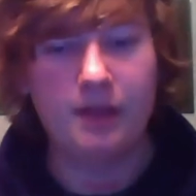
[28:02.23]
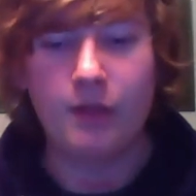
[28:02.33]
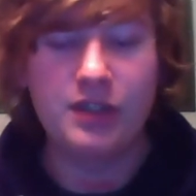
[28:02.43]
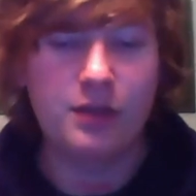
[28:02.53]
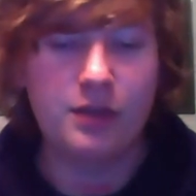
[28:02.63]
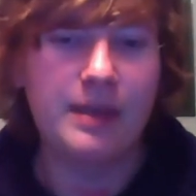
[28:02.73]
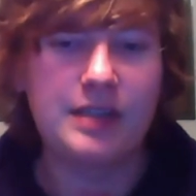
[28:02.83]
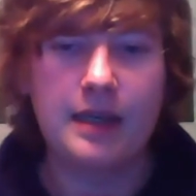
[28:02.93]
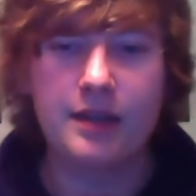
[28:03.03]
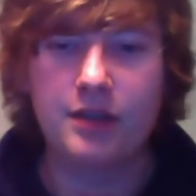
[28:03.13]
obviously the
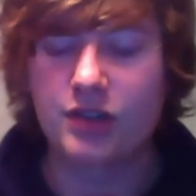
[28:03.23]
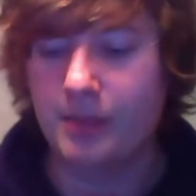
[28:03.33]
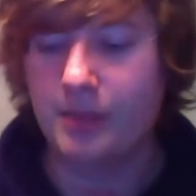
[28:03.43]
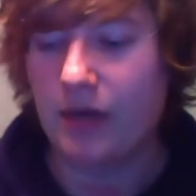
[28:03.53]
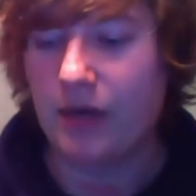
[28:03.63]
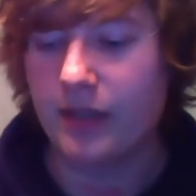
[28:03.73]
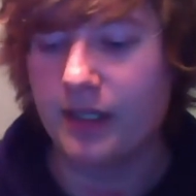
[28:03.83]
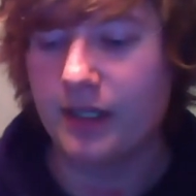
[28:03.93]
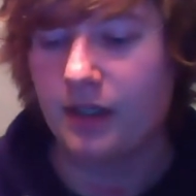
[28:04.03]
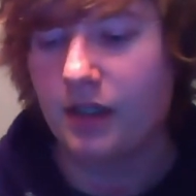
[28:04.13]
metallicness coming out there.
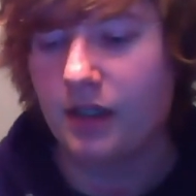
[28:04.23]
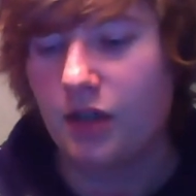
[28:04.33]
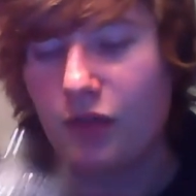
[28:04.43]
The